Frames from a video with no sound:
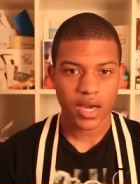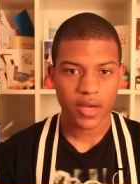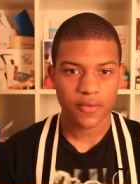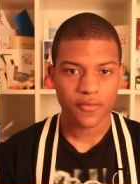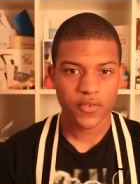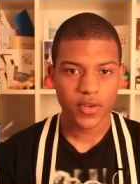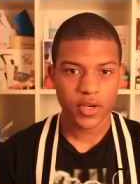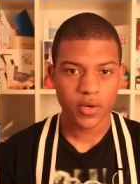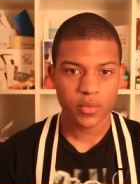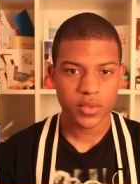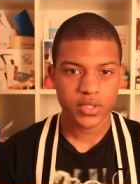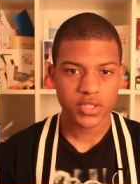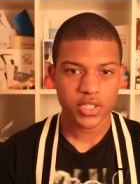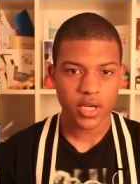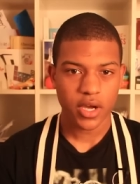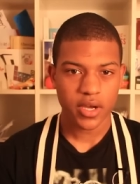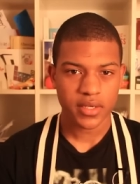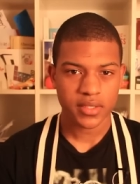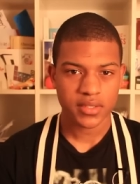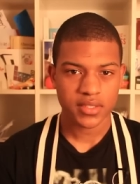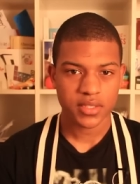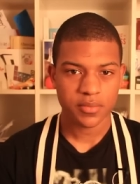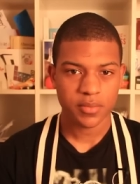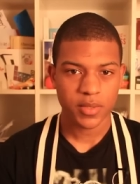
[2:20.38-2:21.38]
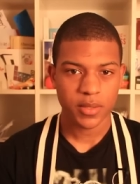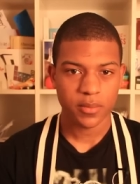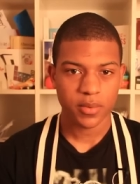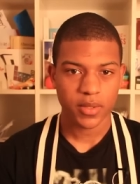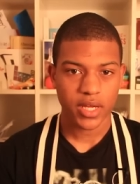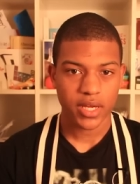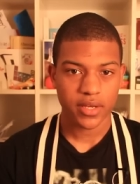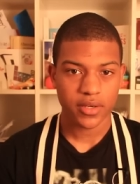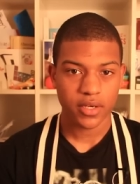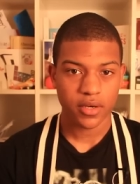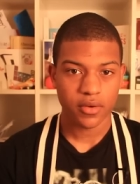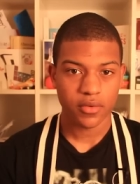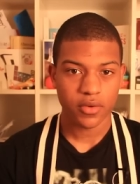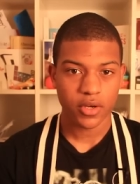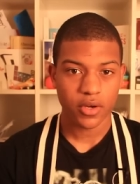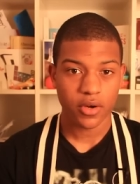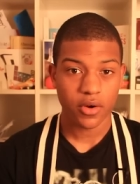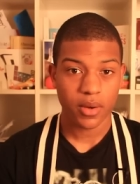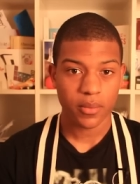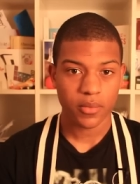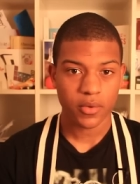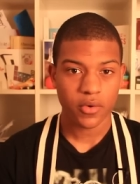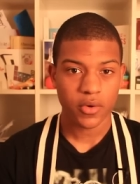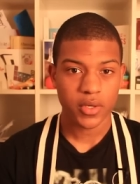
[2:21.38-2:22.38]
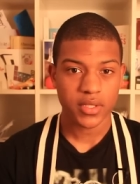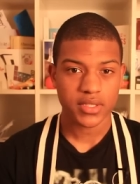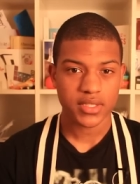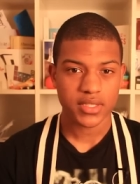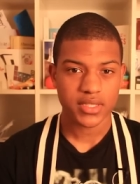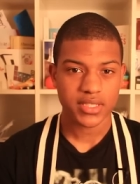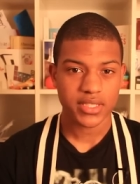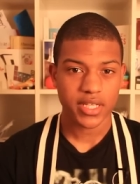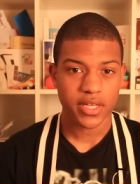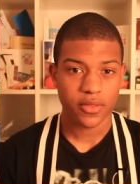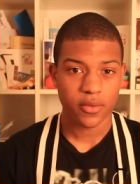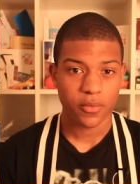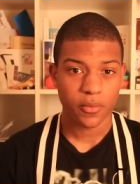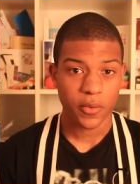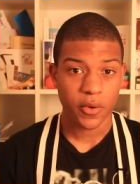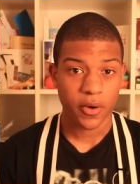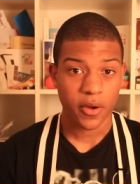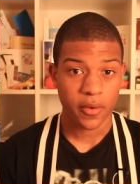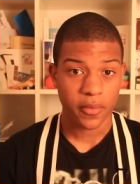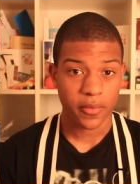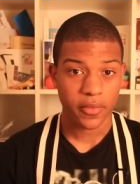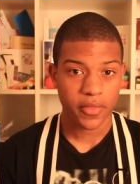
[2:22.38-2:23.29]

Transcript: I fear when talking to people I don't know, I'm going to say the wrong